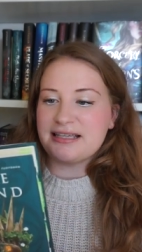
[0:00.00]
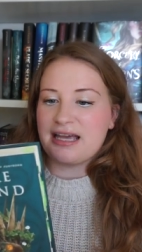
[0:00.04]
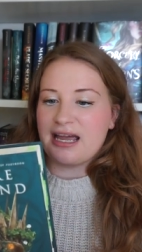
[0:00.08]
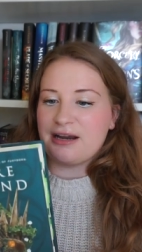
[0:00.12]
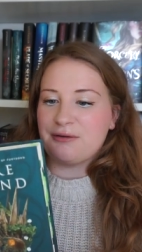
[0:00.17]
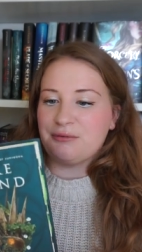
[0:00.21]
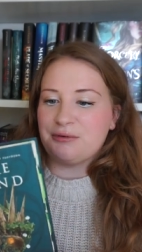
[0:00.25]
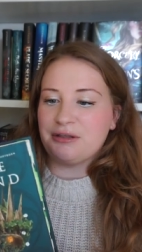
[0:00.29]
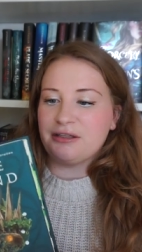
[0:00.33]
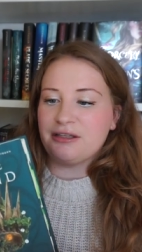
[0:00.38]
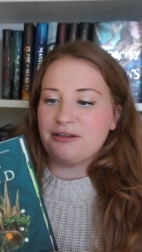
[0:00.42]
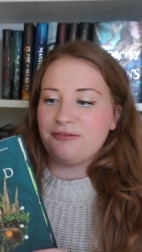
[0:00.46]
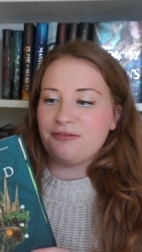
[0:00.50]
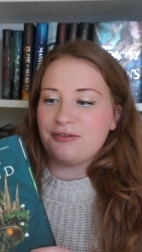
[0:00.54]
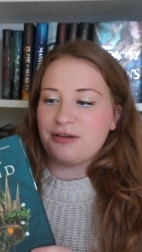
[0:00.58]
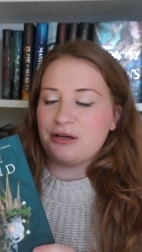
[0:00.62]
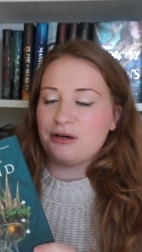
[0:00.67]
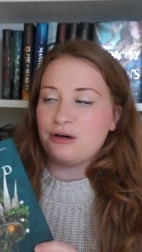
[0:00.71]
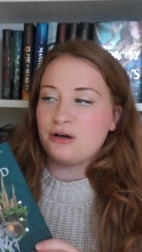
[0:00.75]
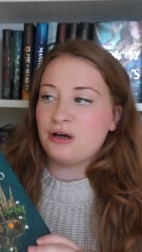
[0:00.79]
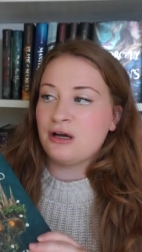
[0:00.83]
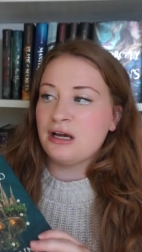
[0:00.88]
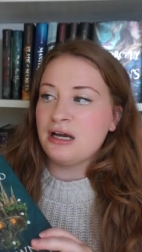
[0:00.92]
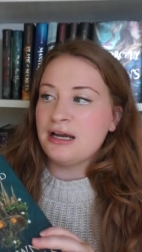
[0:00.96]
I really
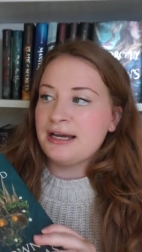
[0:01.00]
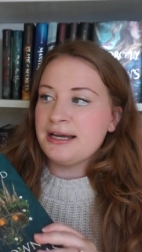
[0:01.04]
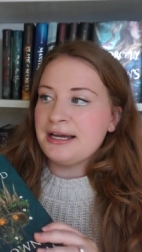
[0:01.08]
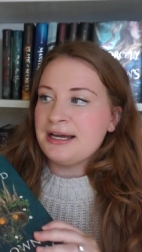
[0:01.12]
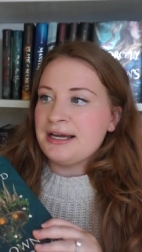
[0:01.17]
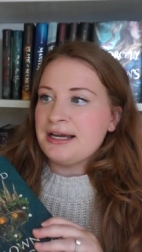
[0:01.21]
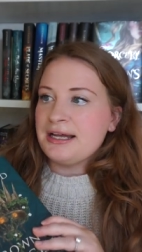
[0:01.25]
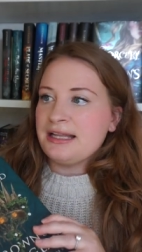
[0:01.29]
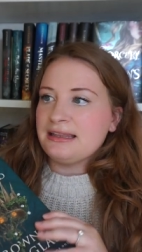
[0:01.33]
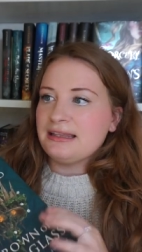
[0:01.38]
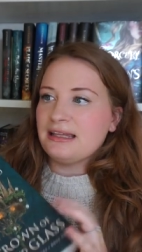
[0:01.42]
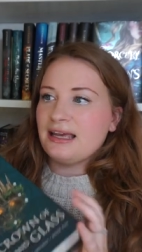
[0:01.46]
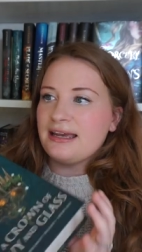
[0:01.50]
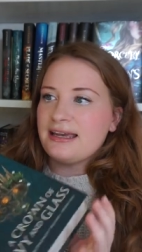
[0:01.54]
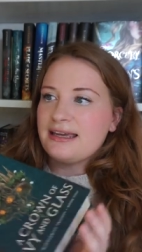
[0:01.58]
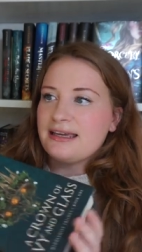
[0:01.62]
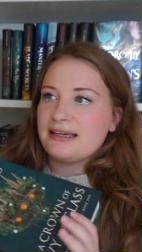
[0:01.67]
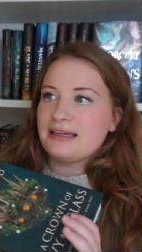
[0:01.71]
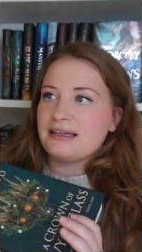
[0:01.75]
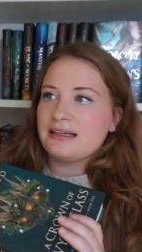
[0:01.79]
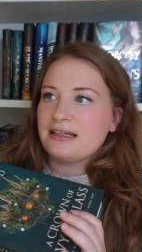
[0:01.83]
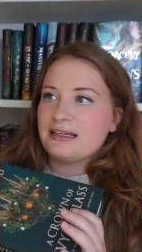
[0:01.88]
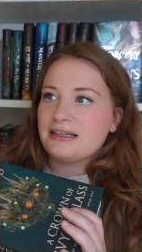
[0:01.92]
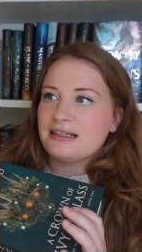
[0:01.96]
feel
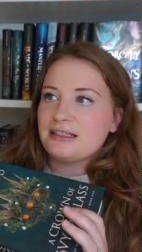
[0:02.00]
like